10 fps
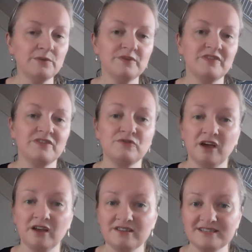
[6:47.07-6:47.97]
with
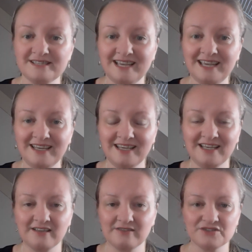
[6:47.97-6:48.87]

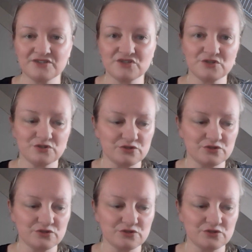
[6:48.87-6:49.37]
understanding, just